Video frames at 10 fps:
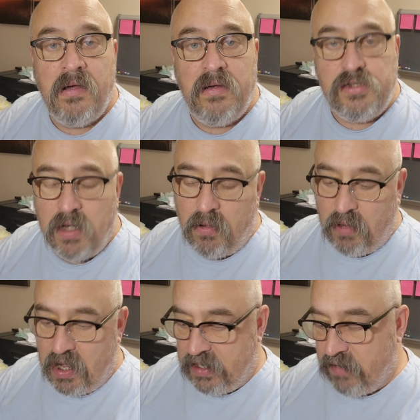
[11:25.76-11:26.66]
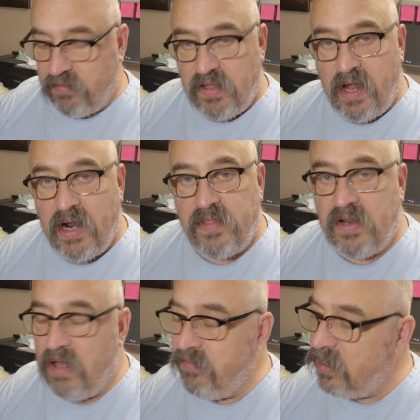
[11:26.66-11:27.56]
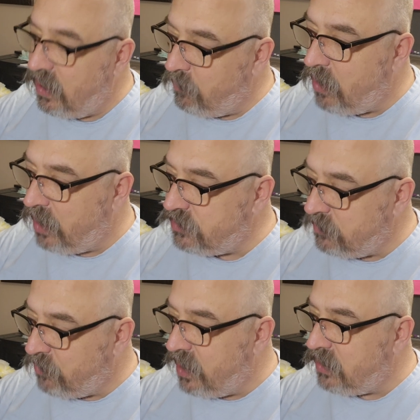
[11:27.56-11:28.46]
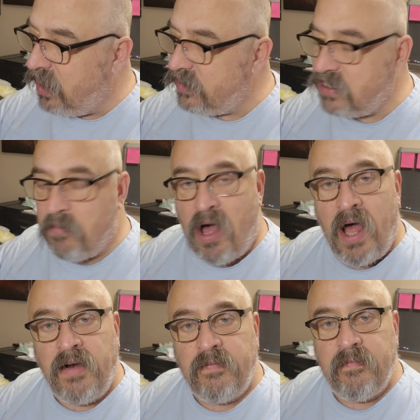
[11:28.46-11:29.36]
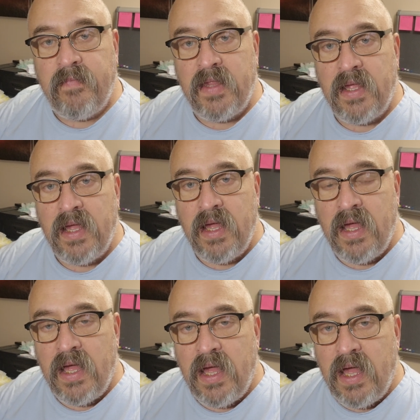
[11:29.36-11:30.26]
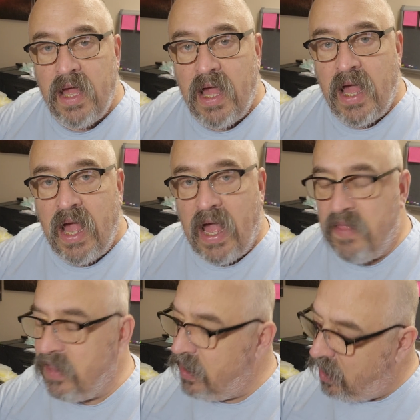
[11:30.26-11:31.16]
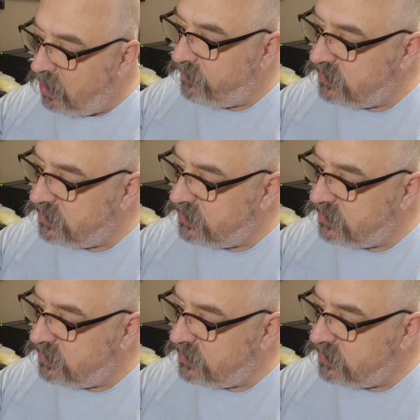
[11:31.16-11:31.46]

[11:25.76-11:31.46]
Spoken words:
So I never thought nothing of it. I watched the brake lights come on, and then all of a